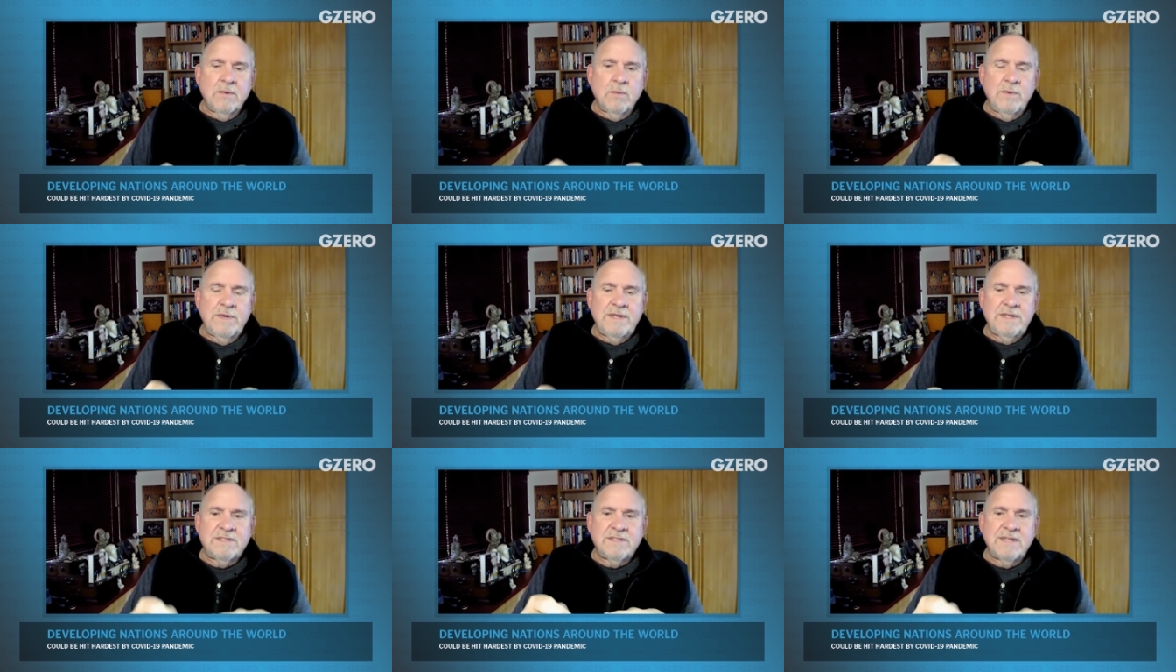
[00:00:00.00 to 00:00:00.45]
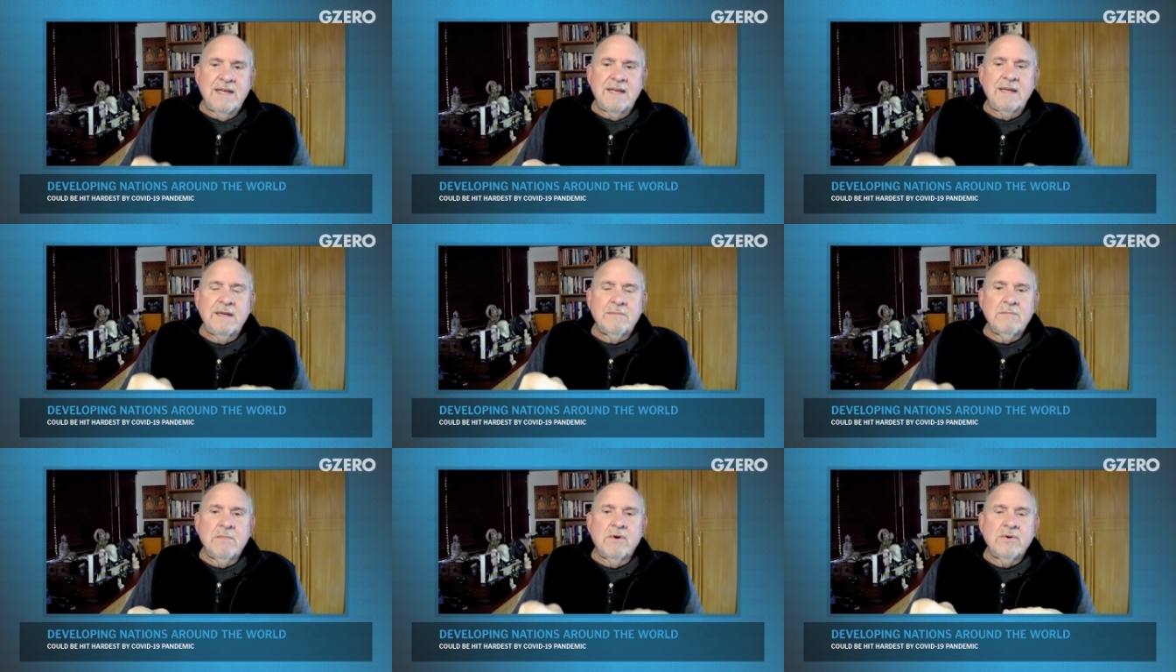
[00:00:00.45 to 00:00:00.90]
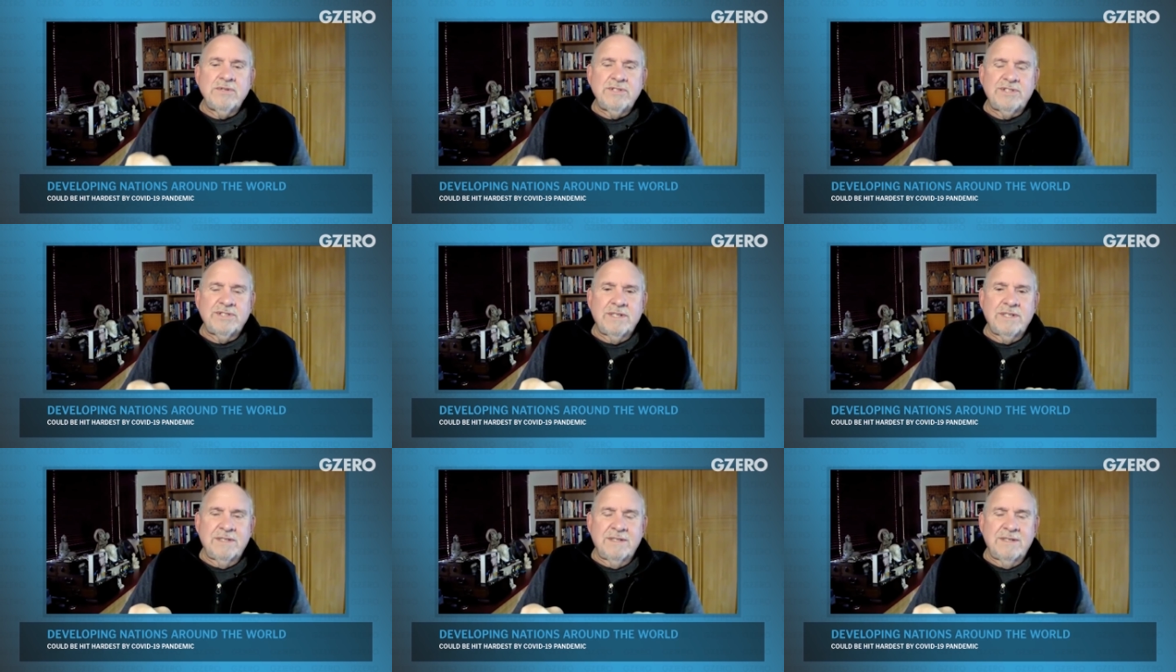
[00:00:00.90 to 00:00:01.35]
we set in
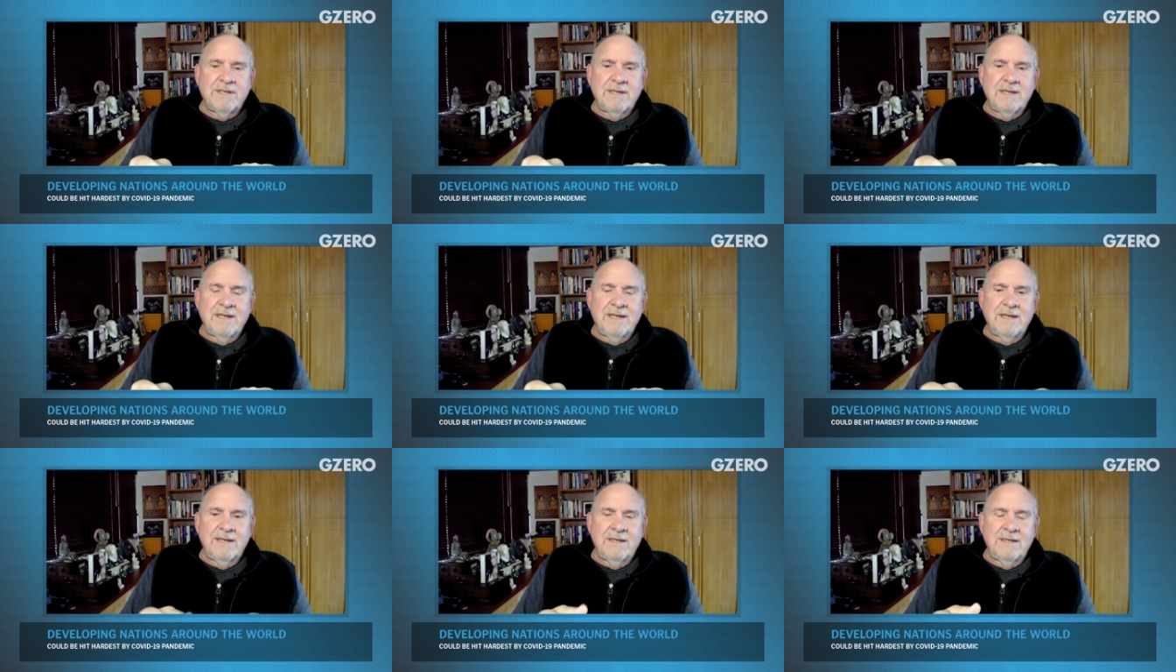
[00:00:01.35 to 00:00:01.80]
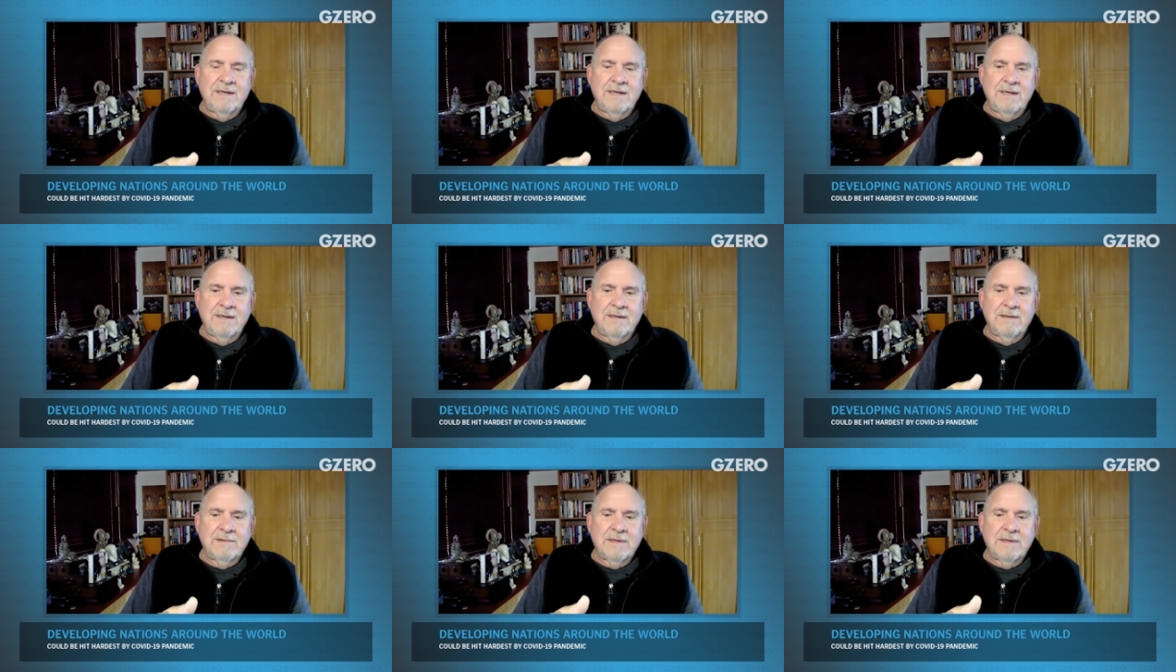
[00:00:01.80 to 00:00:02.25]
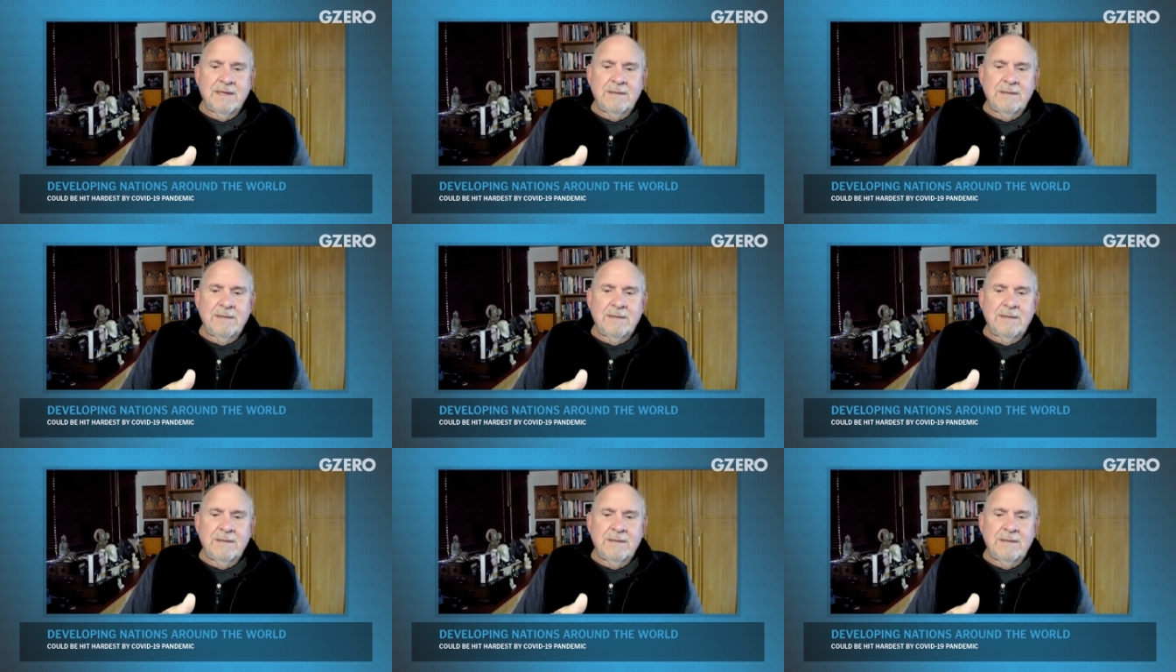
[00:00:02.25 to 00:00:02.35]
motion a, uh,